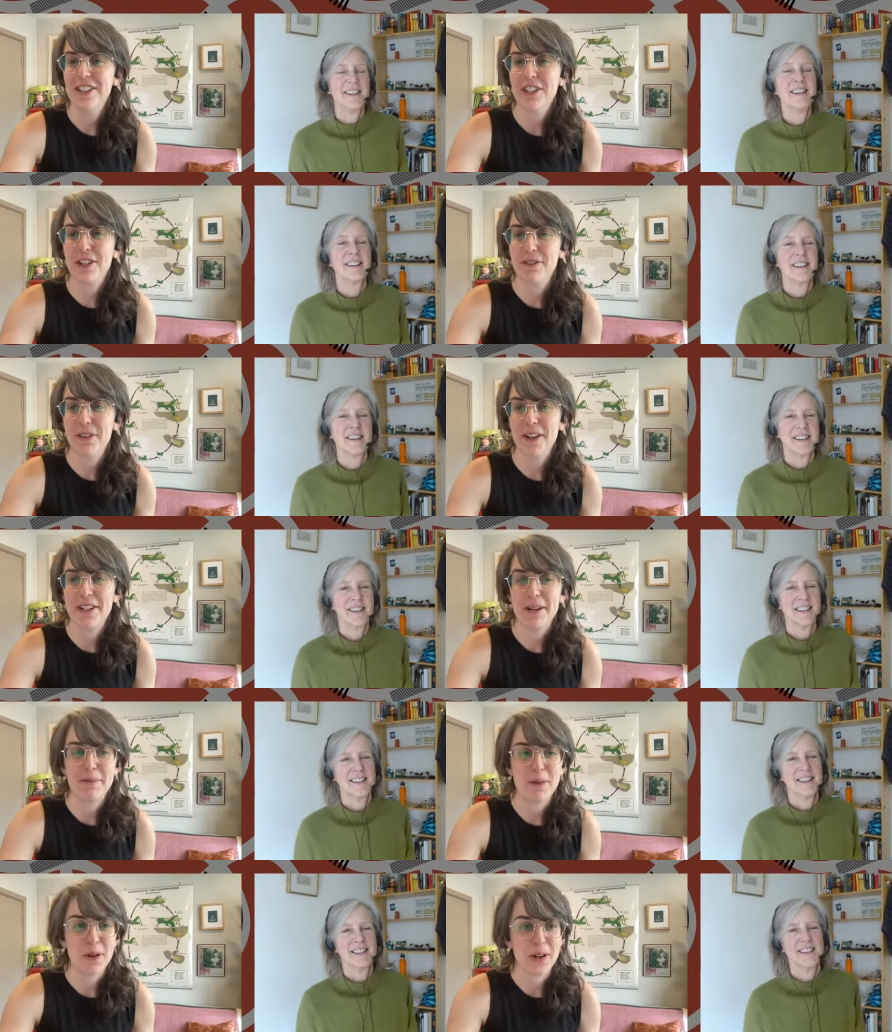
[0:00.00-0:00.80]
Speaker 1: So you can find
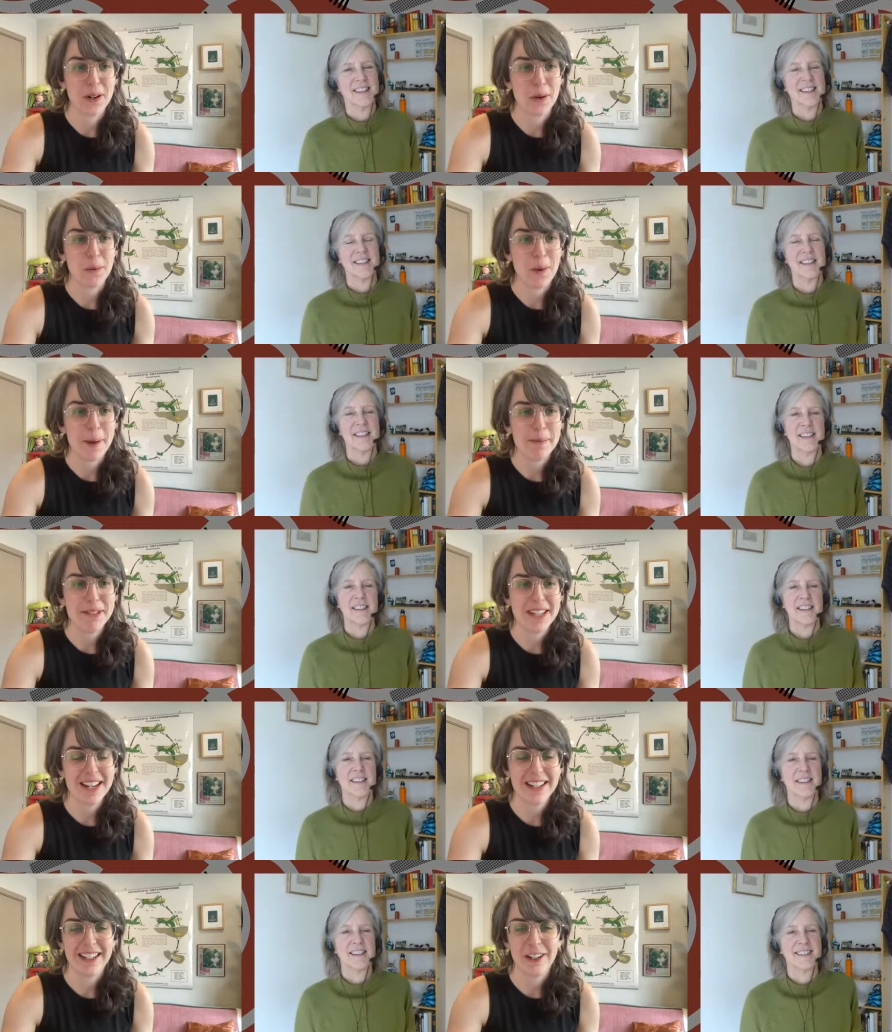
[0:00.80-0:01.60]
out more on our
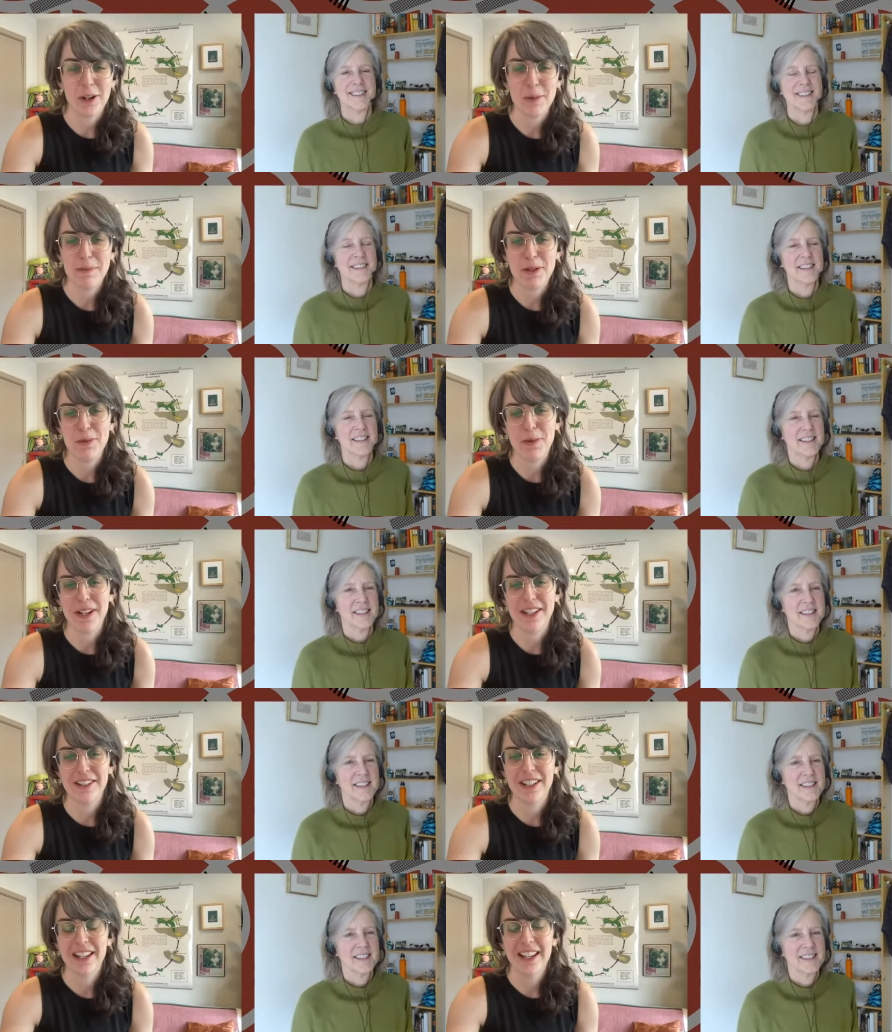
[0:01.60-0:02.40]
website, and I hope you
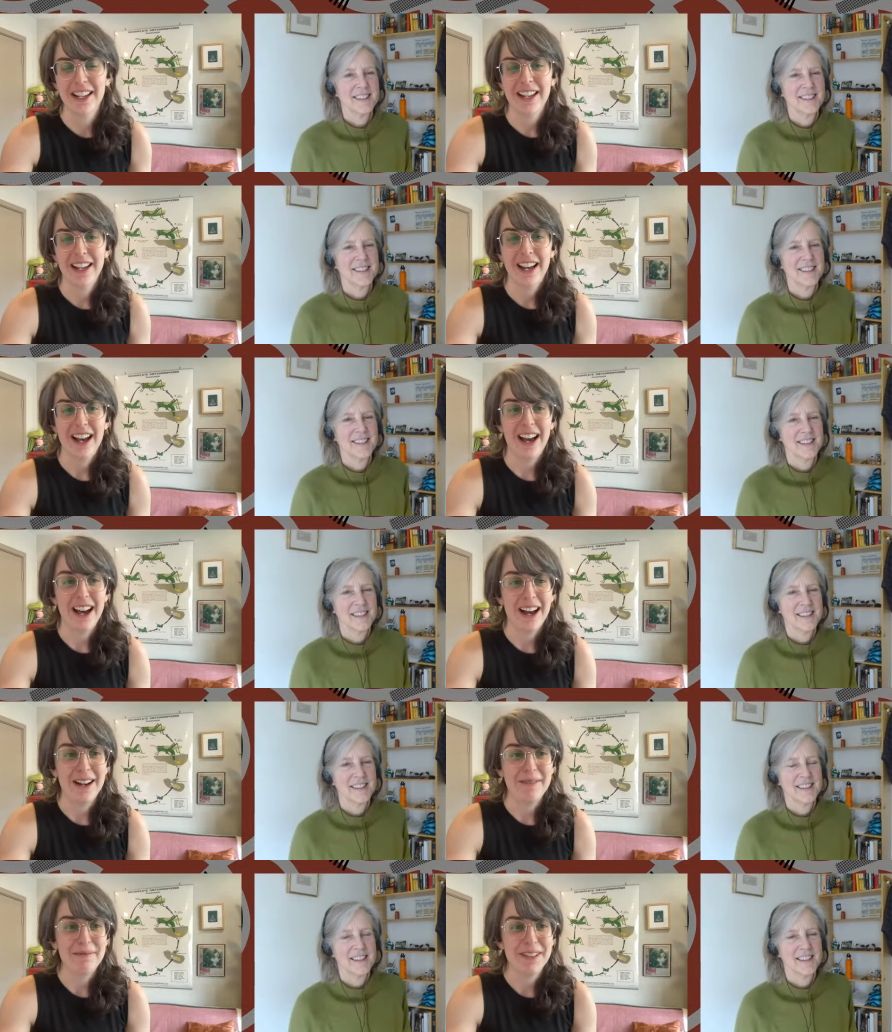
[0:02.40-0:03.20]
will.
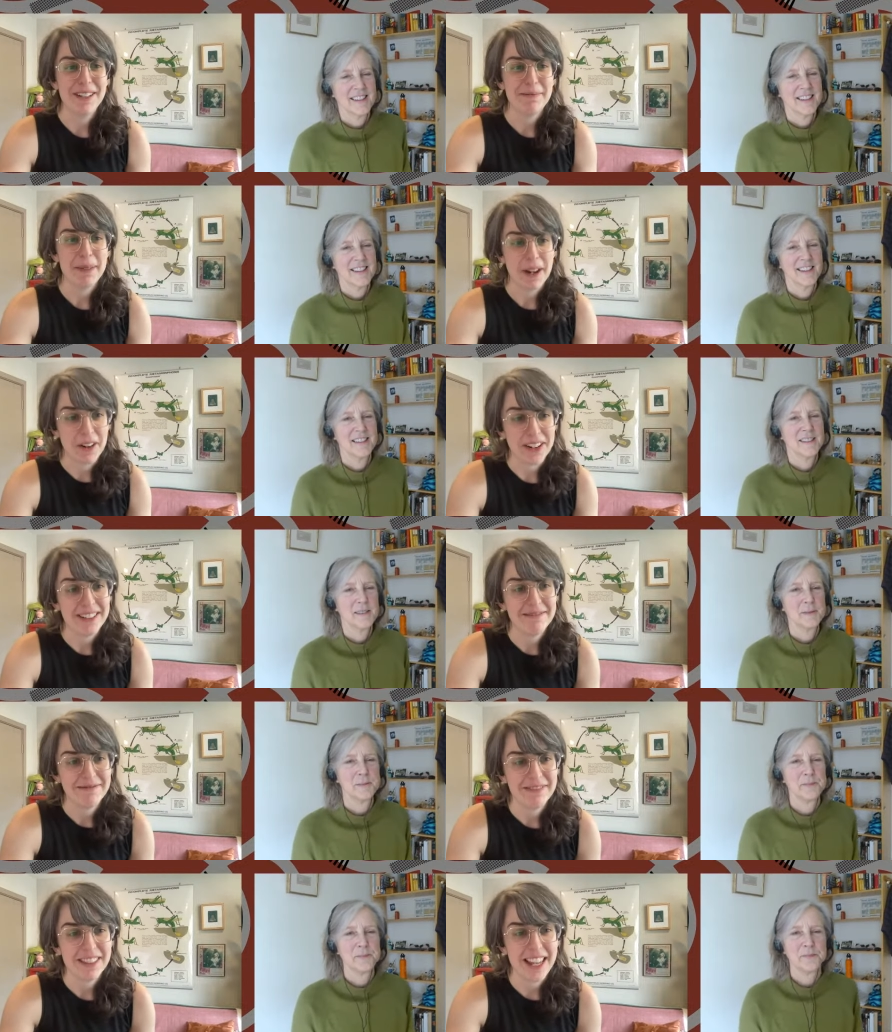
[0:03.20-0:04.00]
Um,
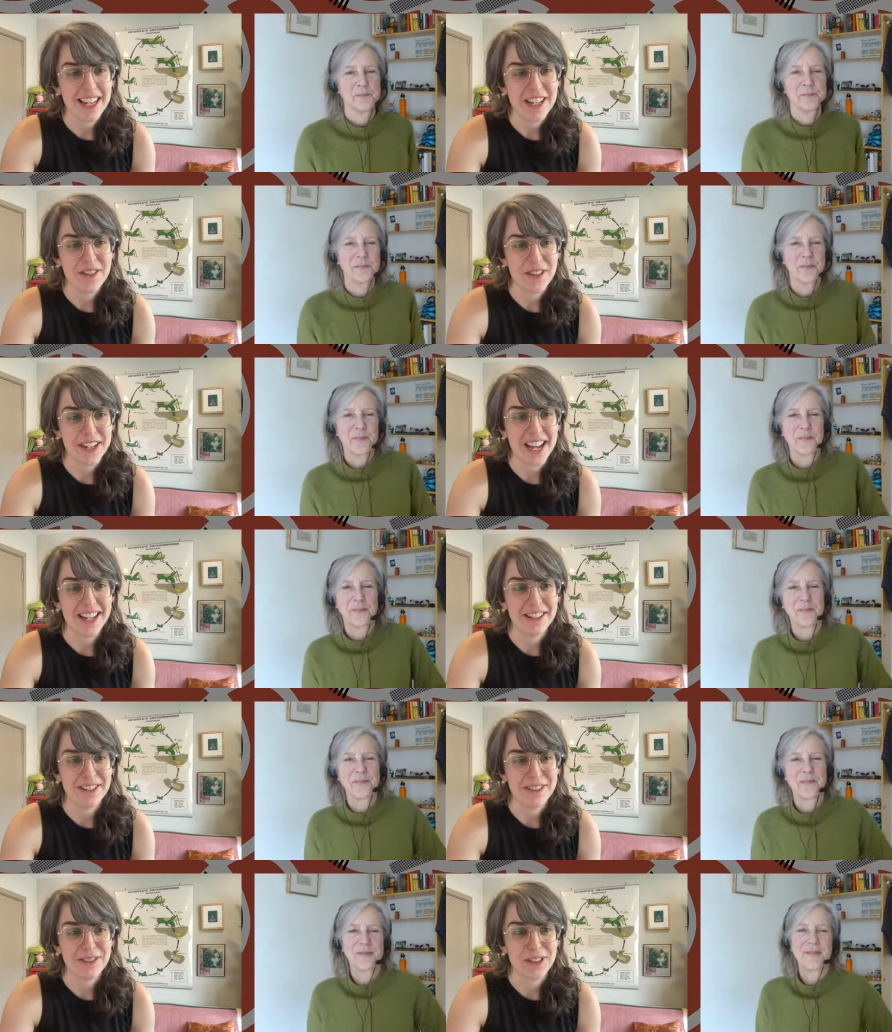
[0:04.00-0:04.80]
Mary, thank you
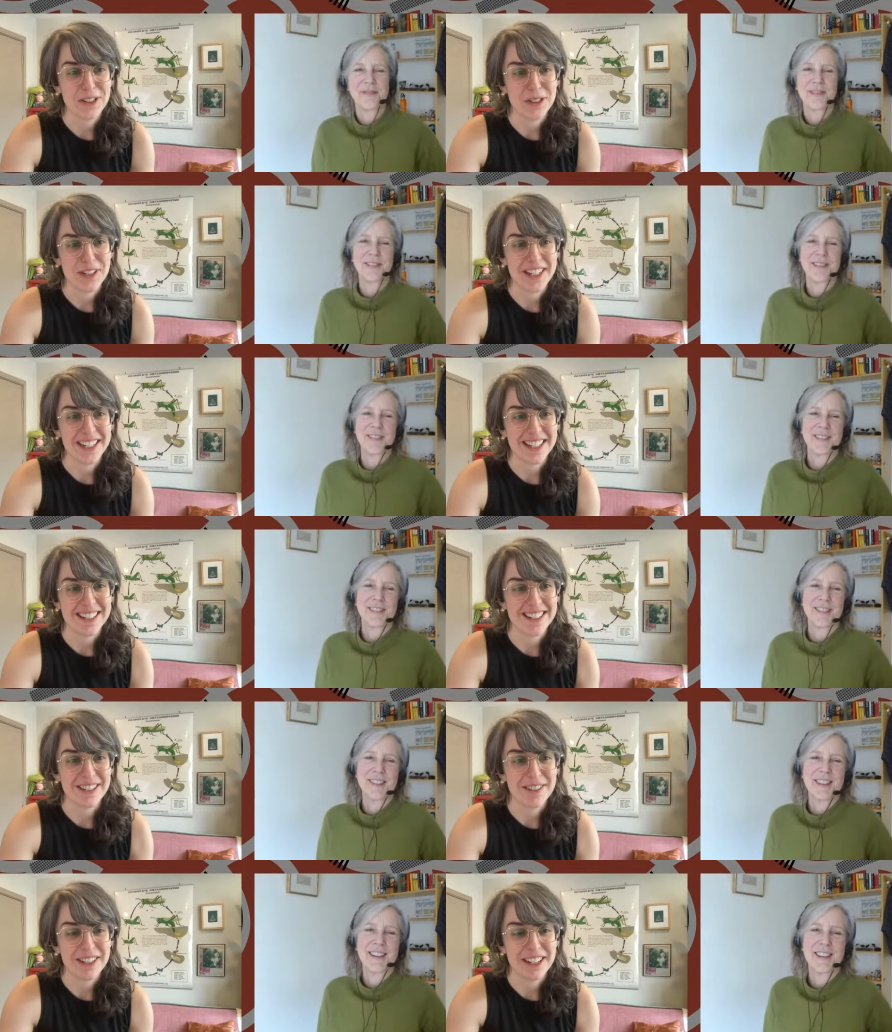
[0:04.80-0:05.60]
again for joining
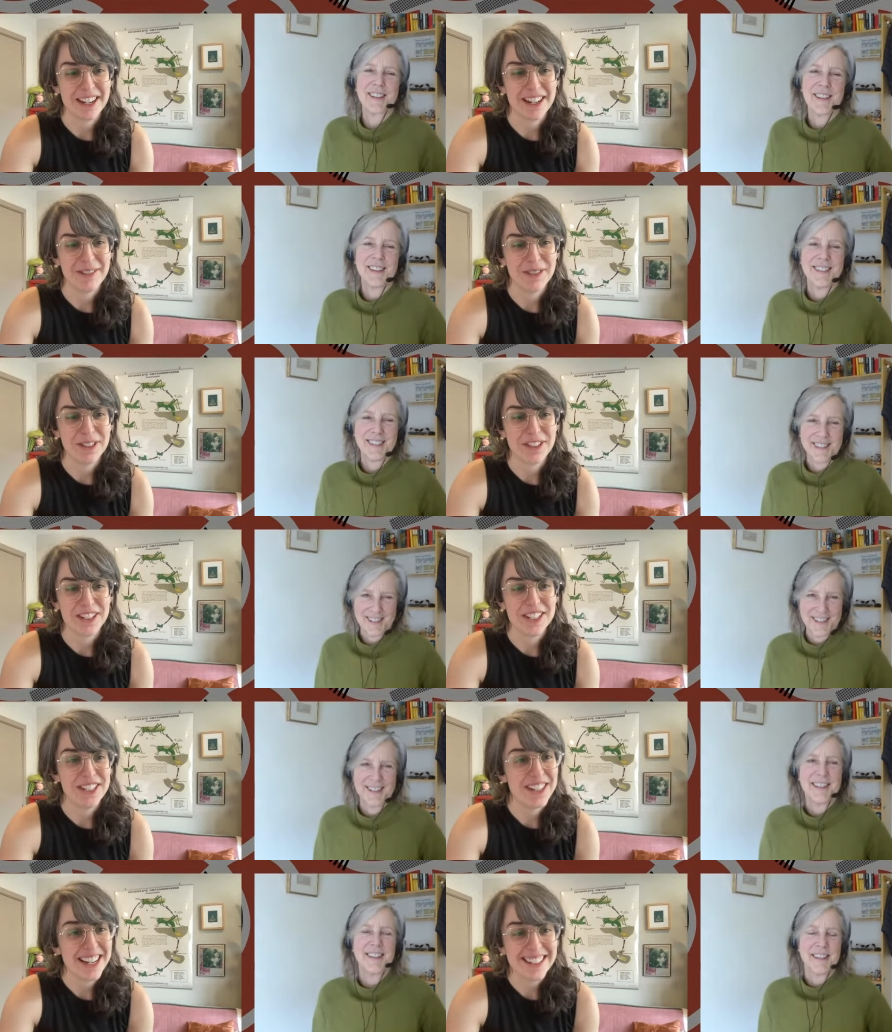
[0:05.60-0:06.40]
us, and uh, we'll
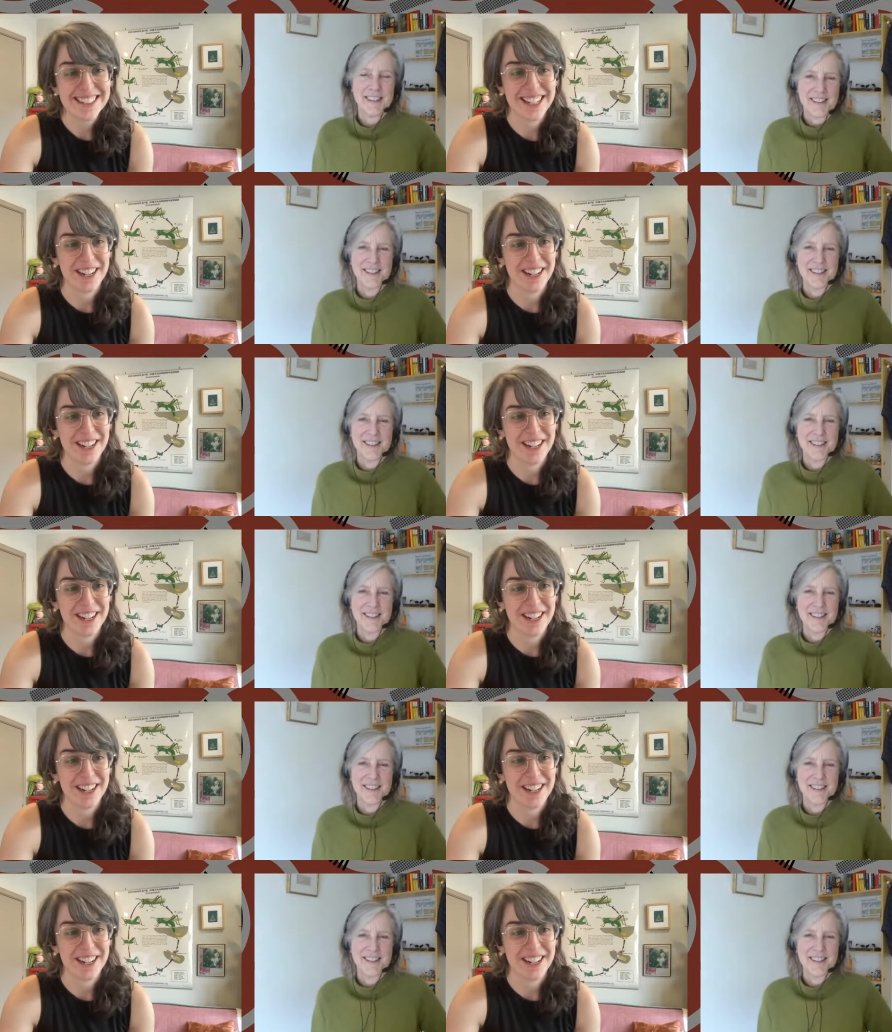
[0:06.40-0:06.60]
see you next